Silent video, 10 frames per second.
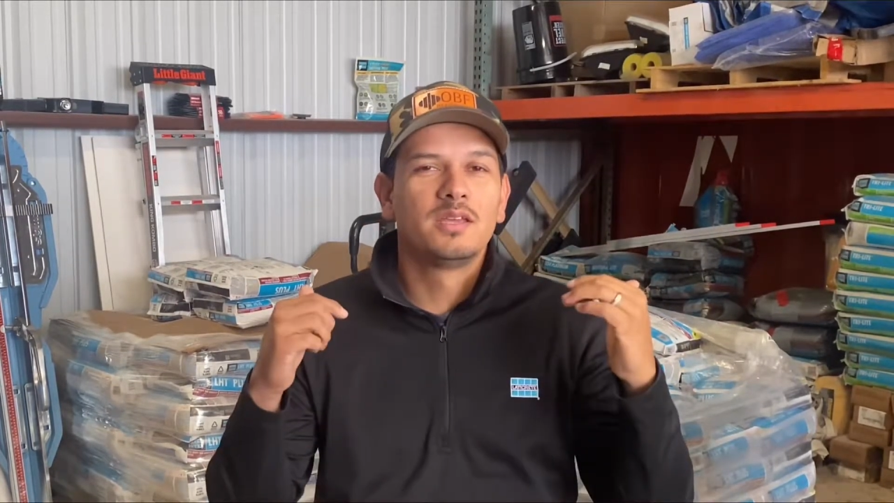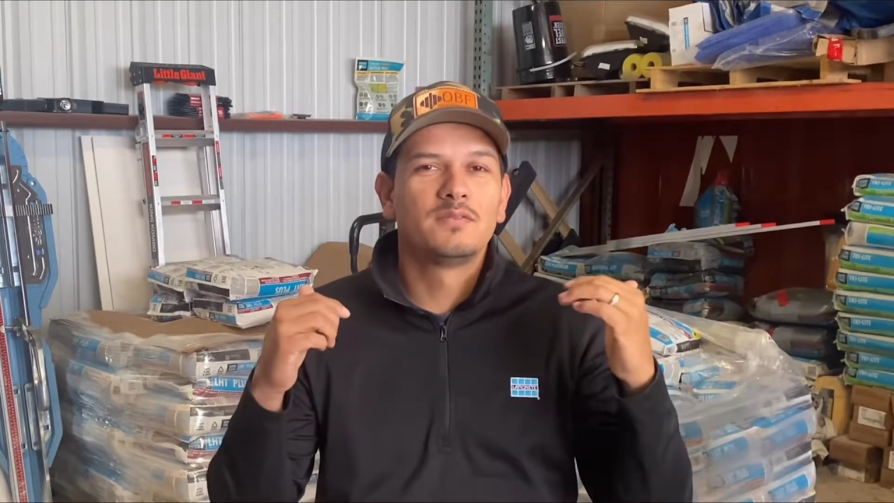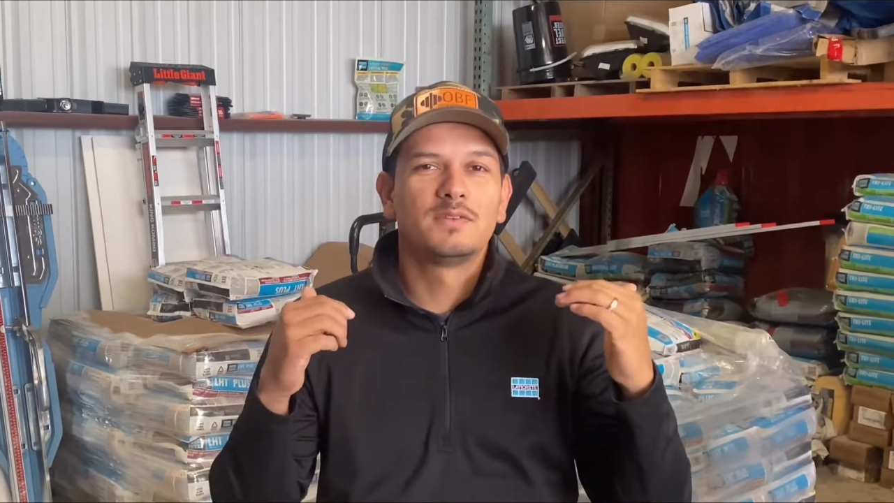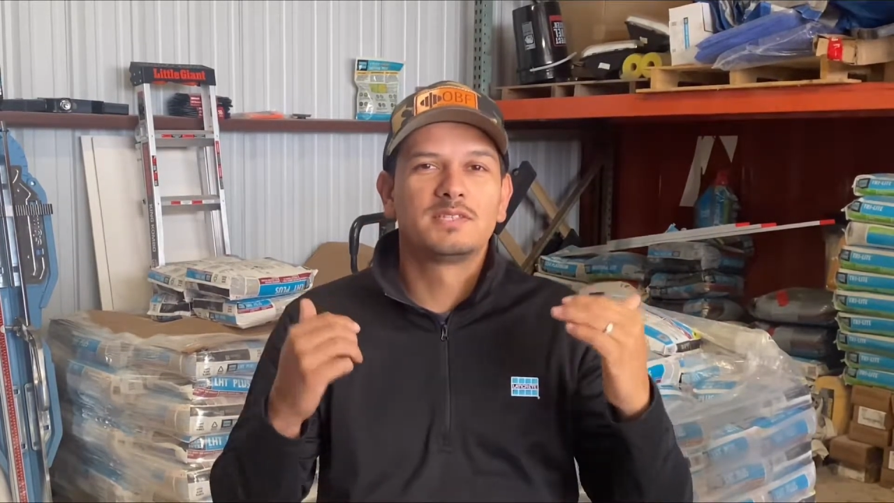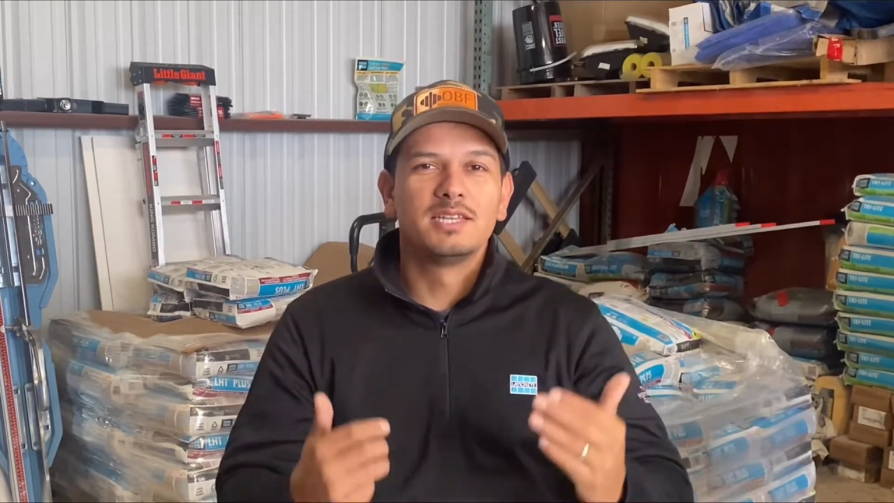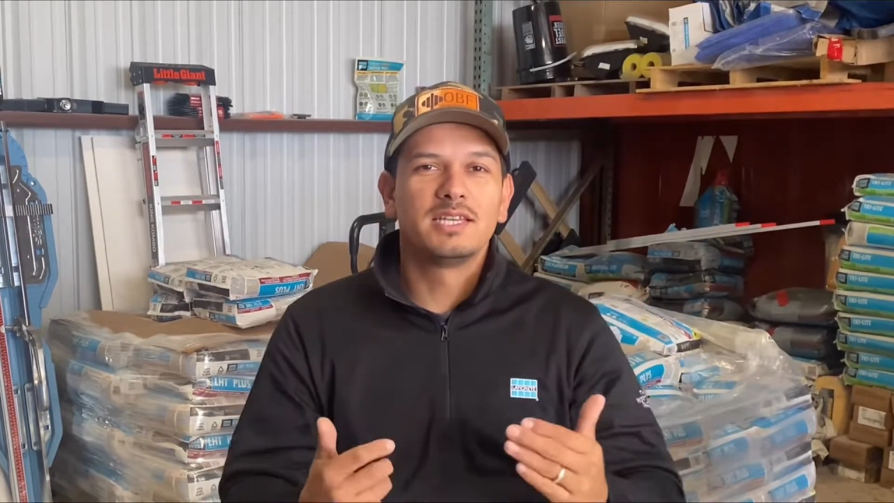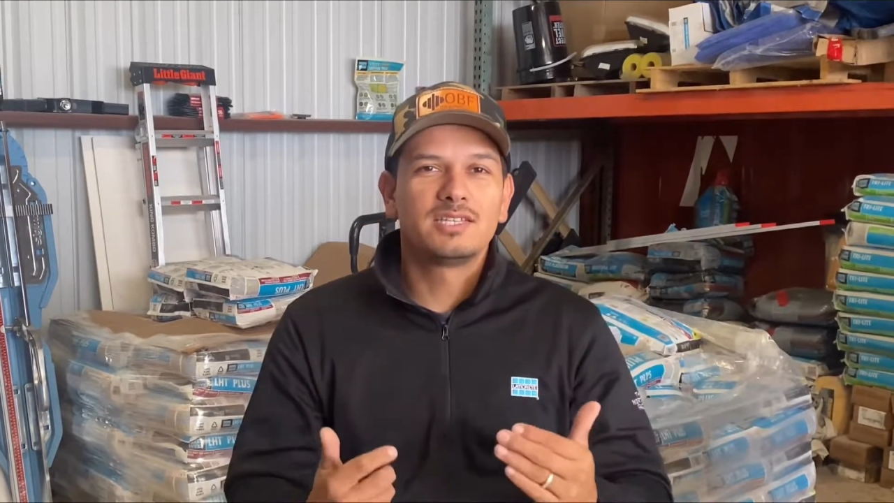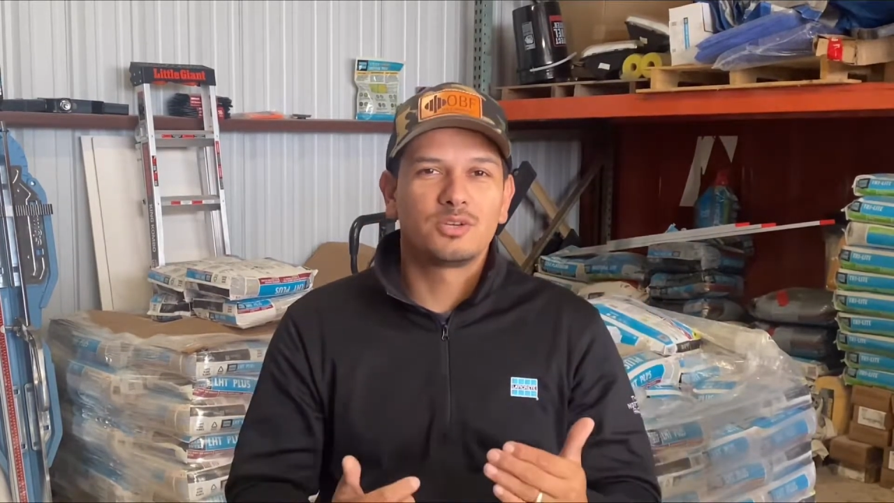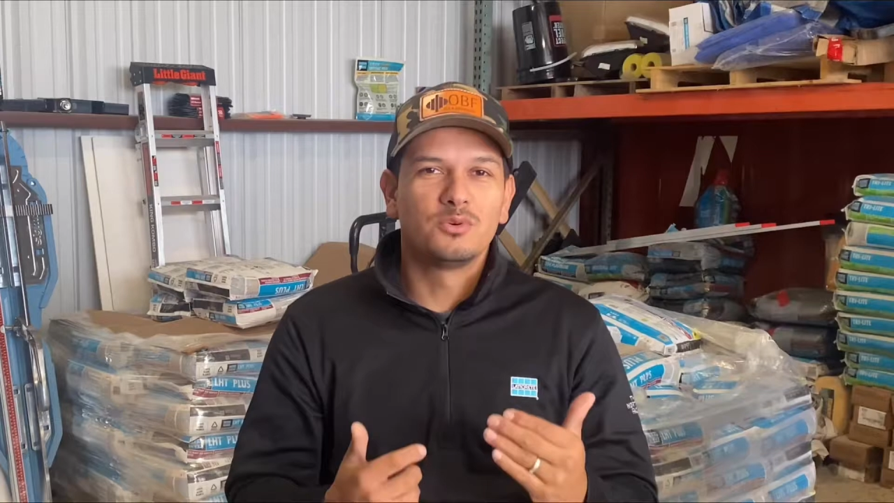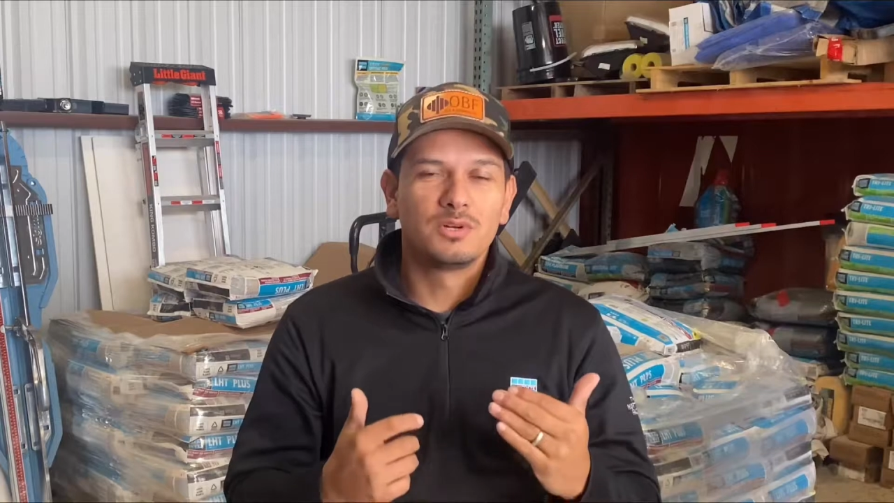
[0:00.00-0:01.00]
if it's
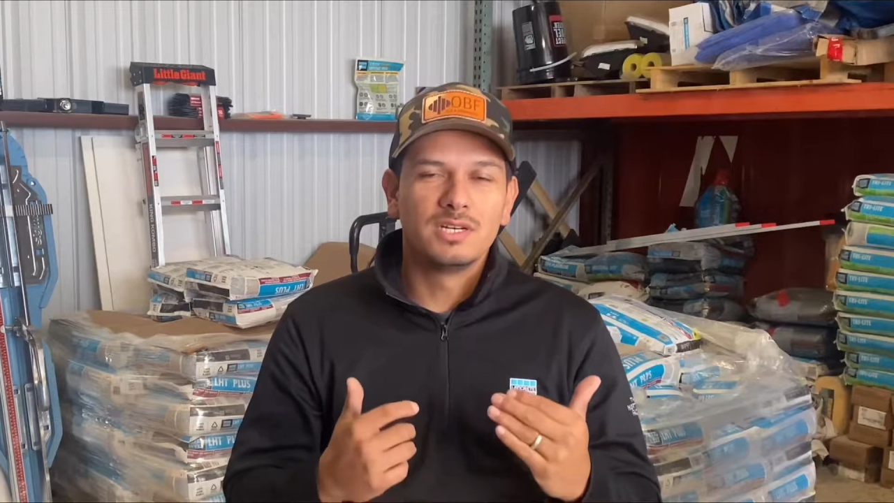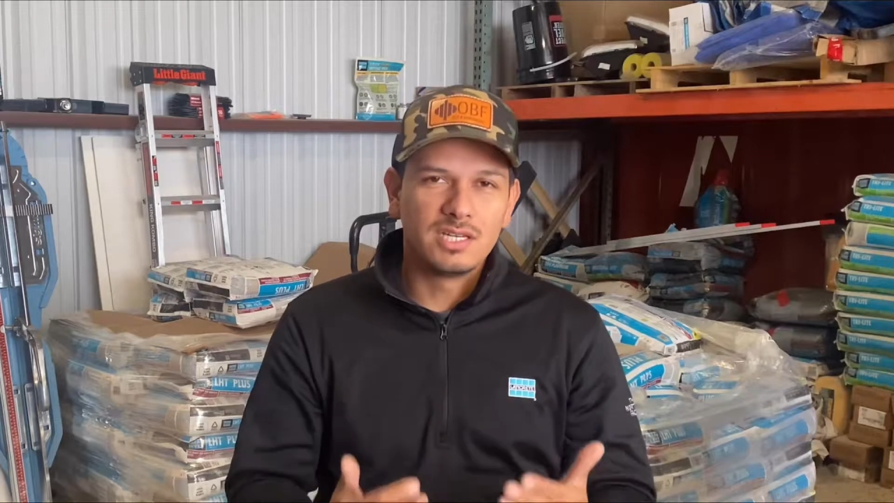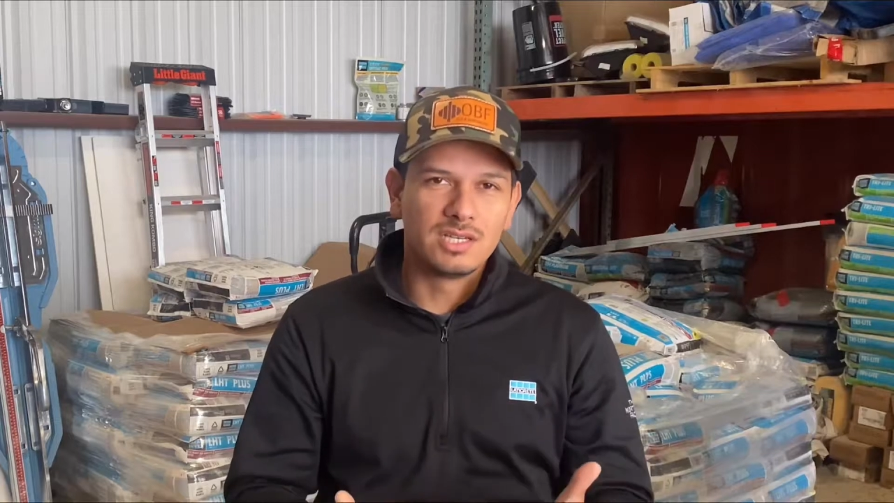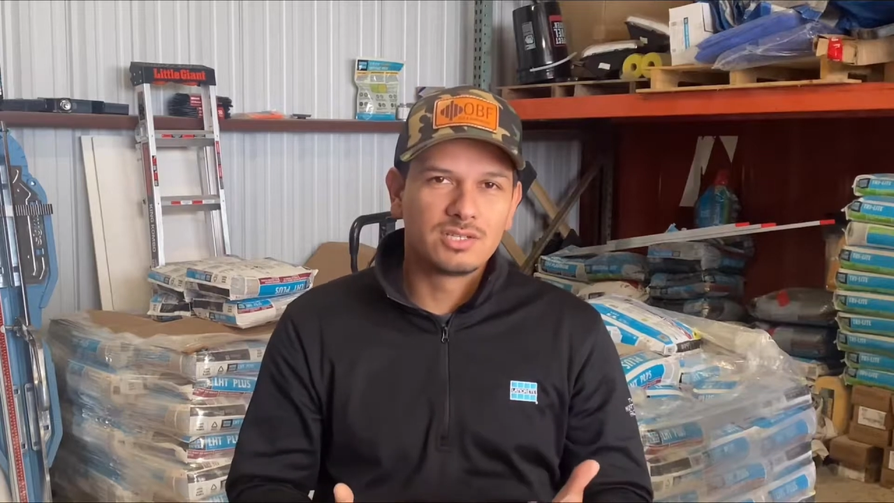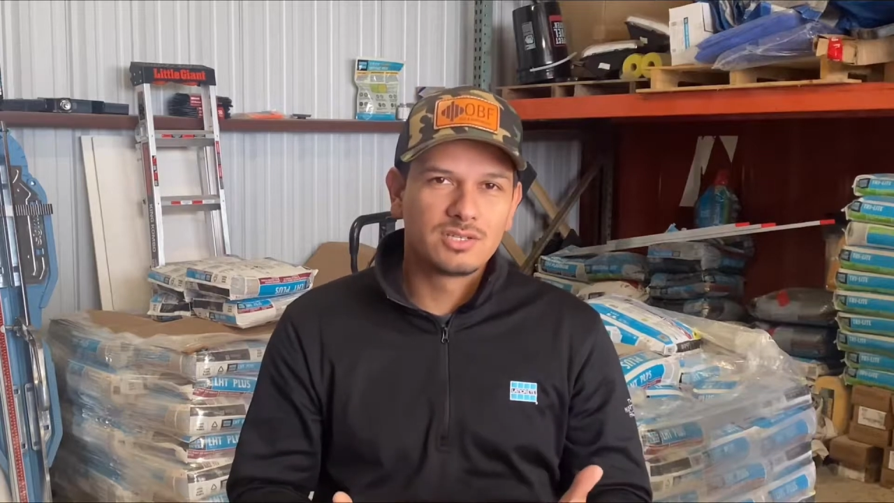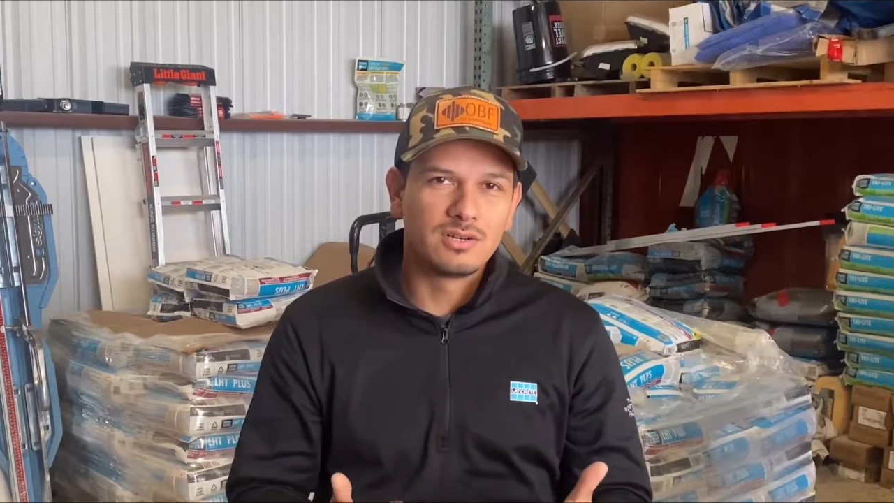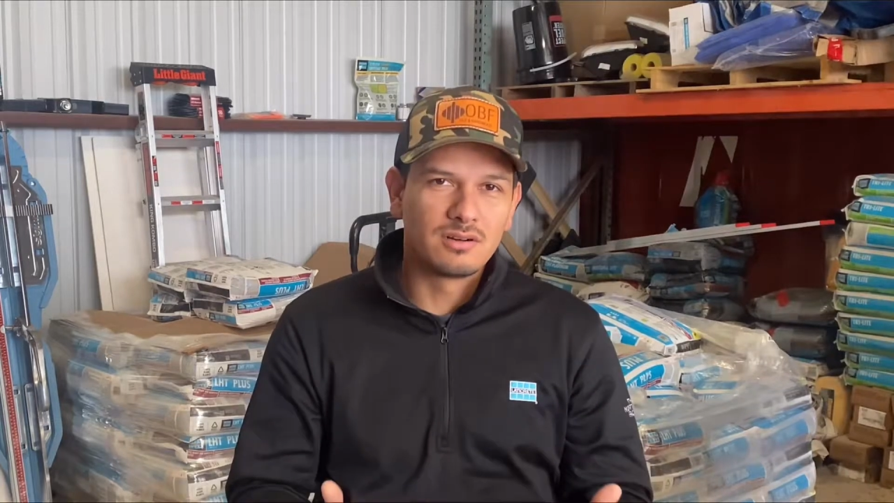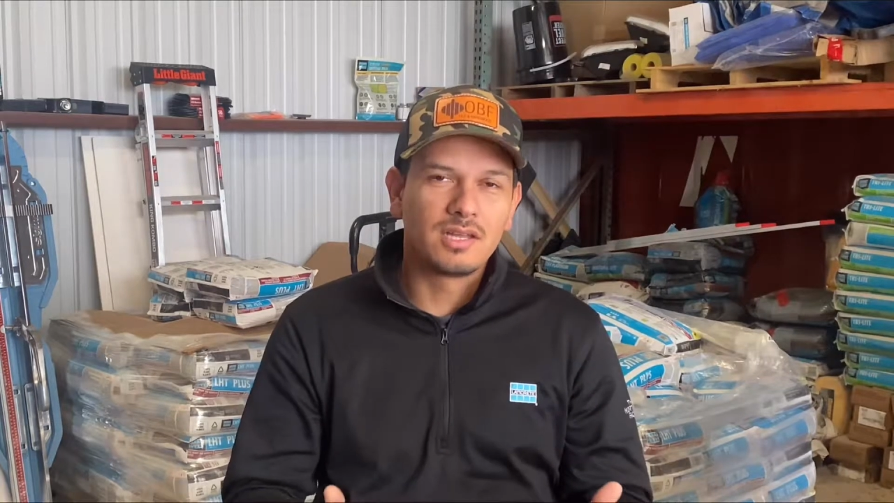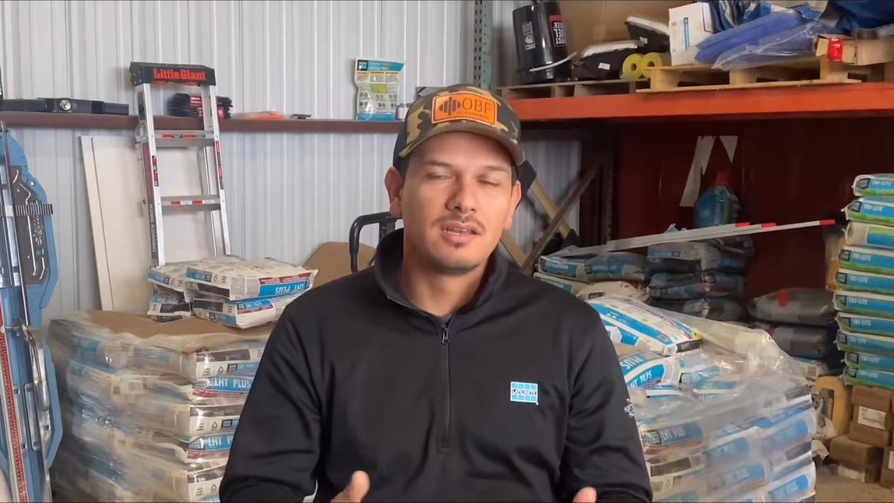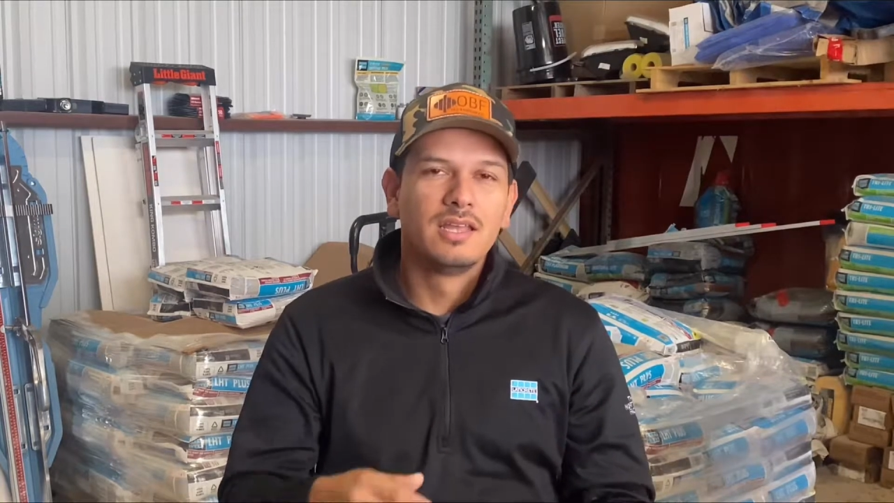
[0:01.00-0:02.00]
niche or niche, all right?